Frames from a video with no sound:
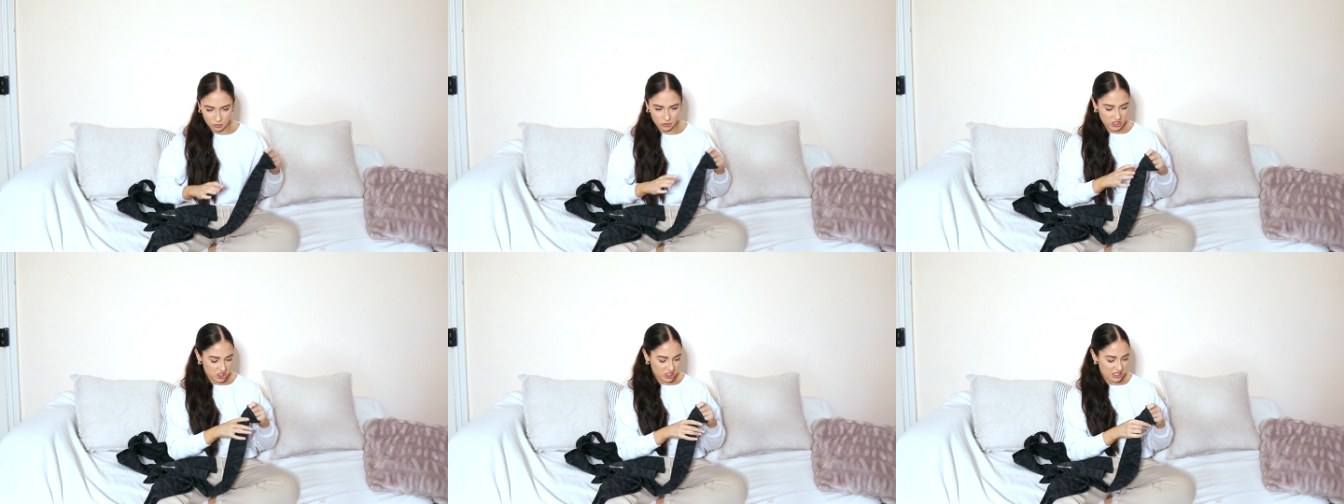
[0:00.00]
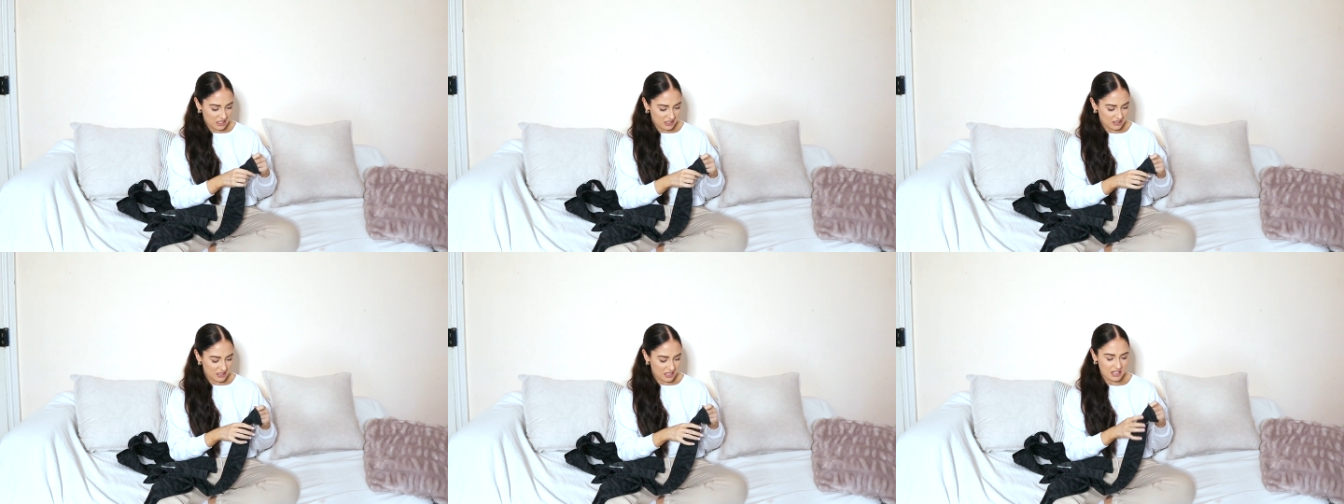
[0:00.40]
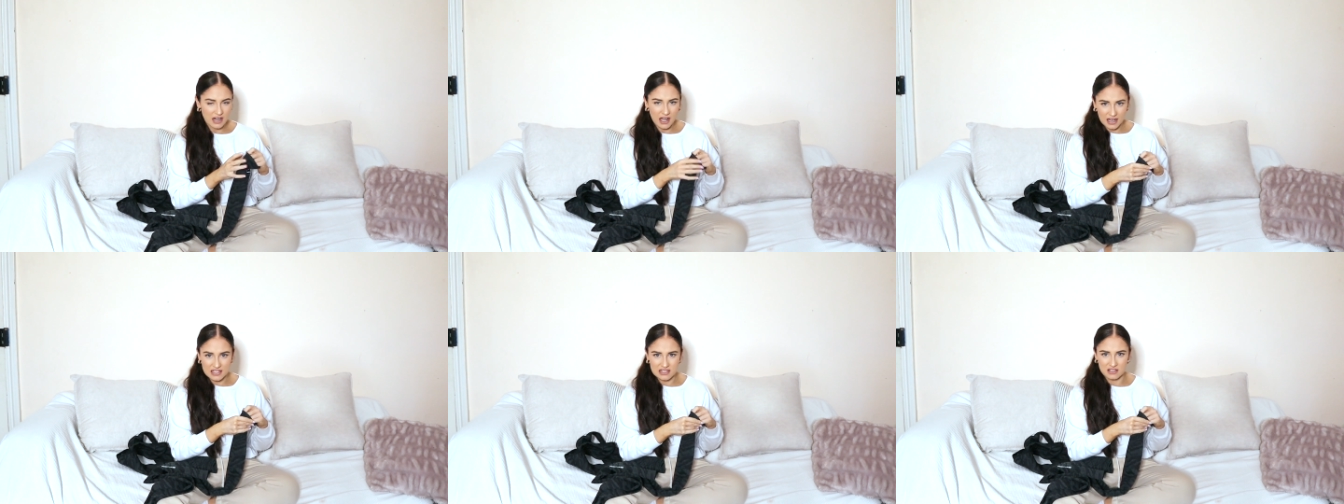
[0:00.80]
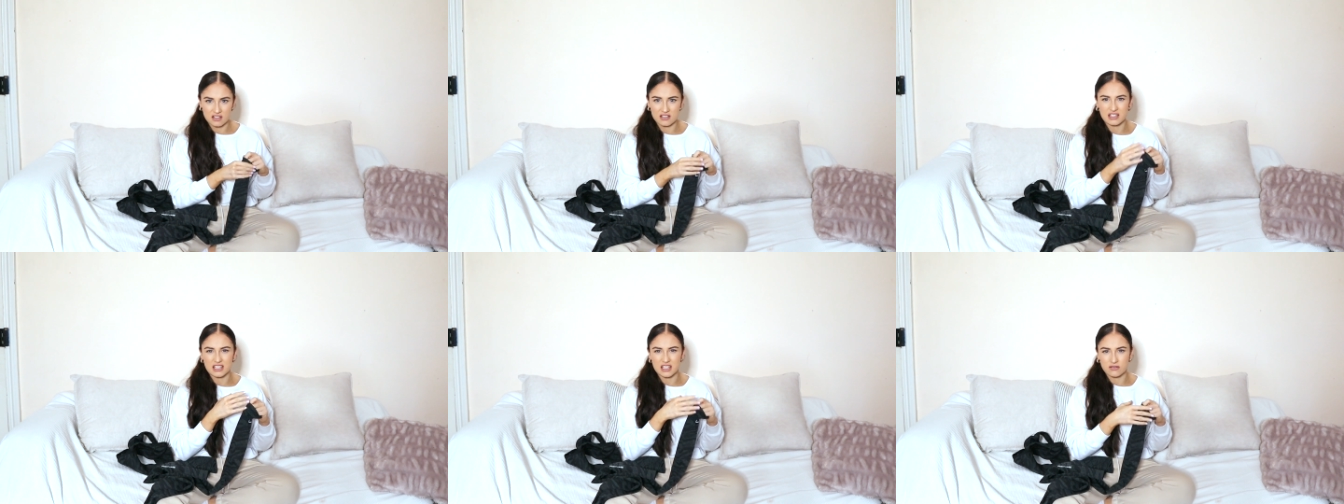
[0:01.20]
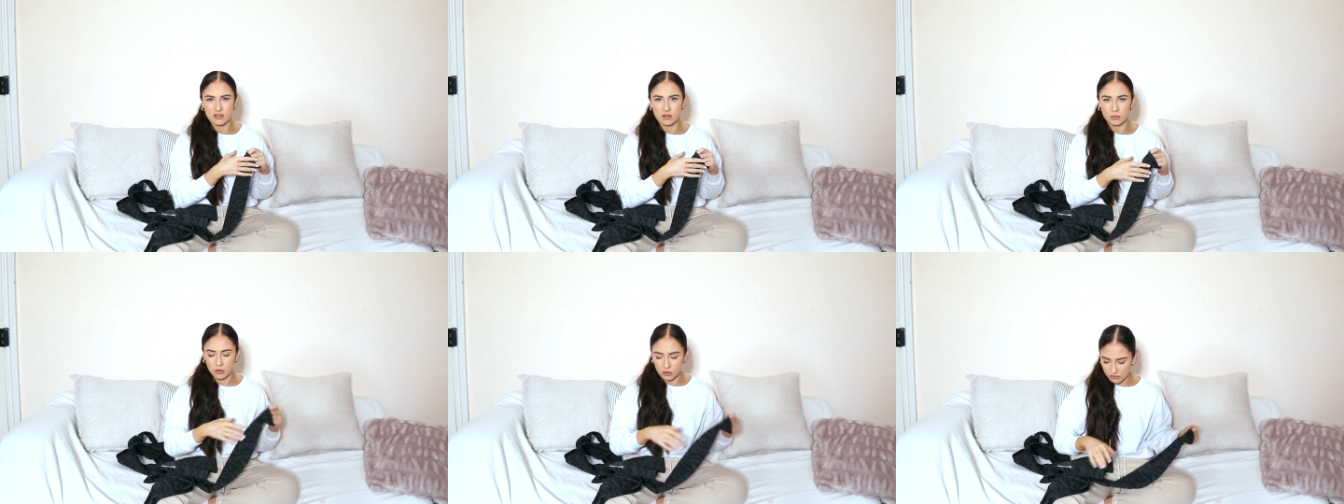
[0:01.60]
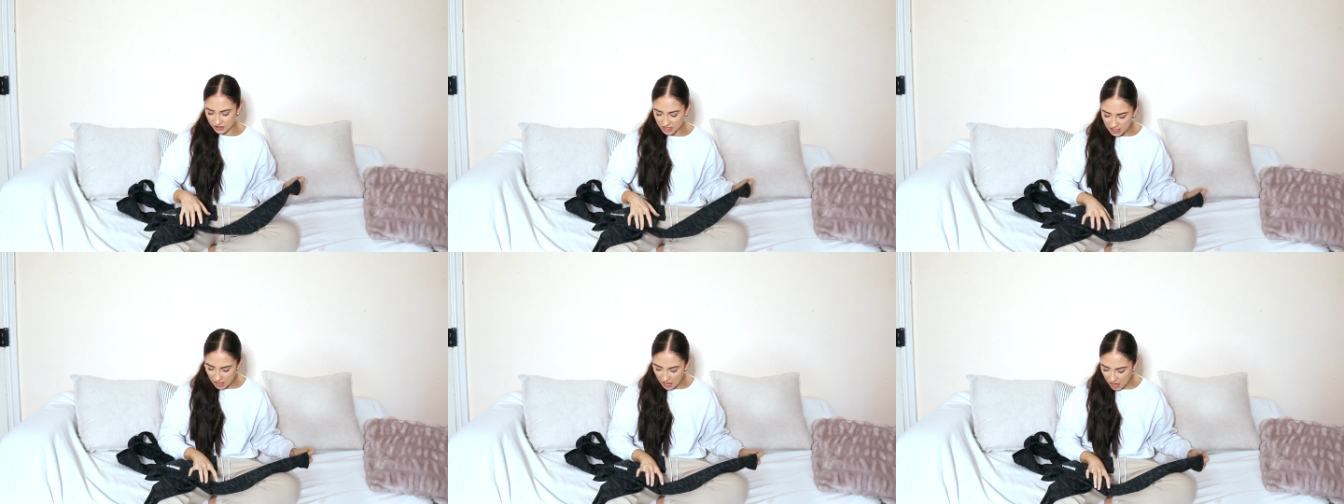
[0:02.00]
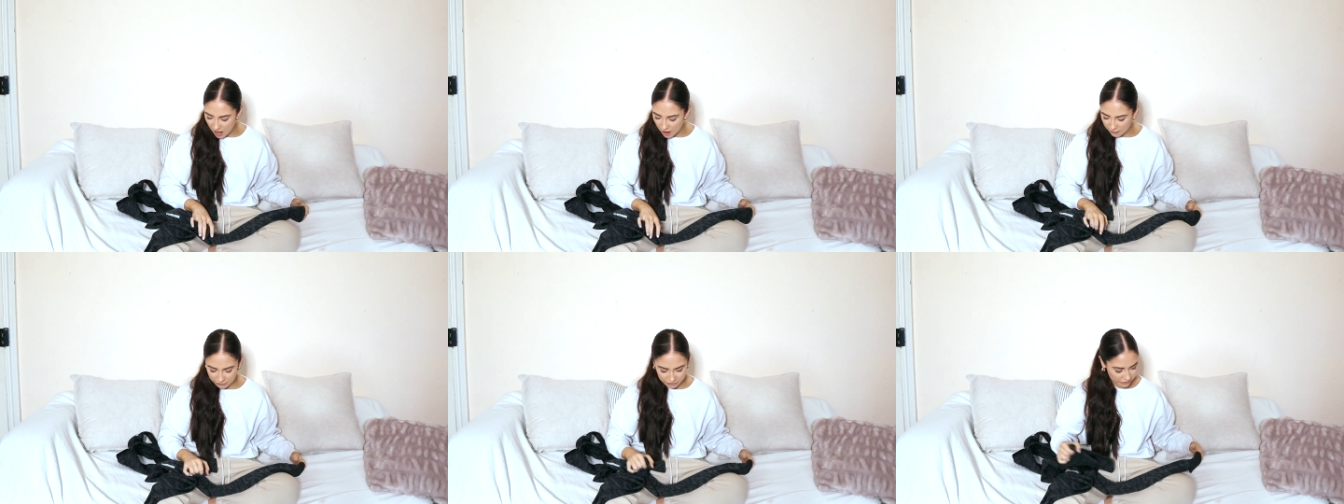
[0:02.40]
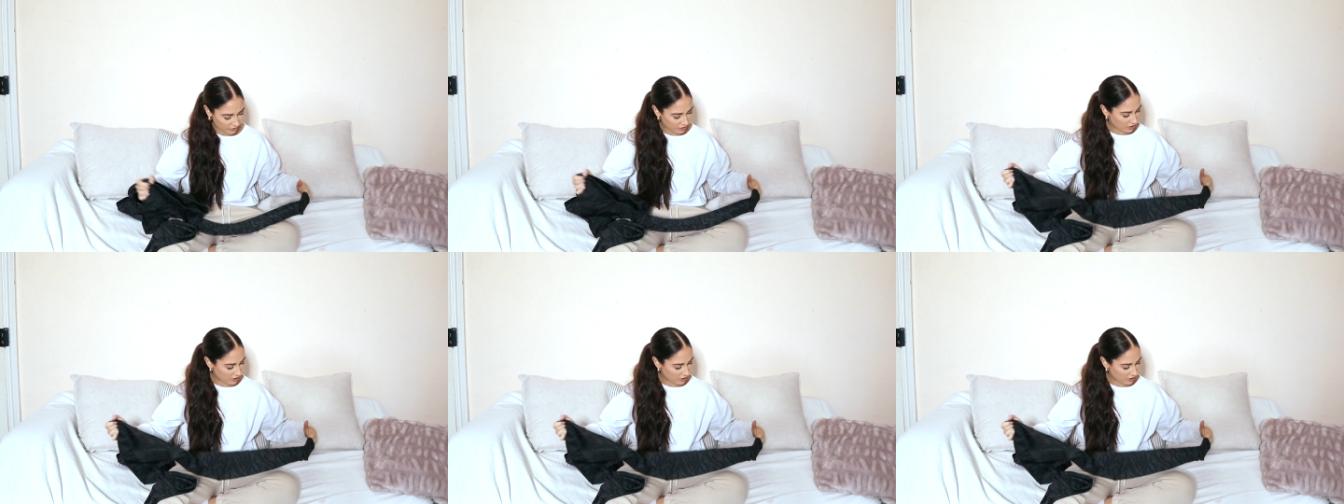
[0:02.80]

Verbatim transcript: which is nicer because it gives you more of a cuff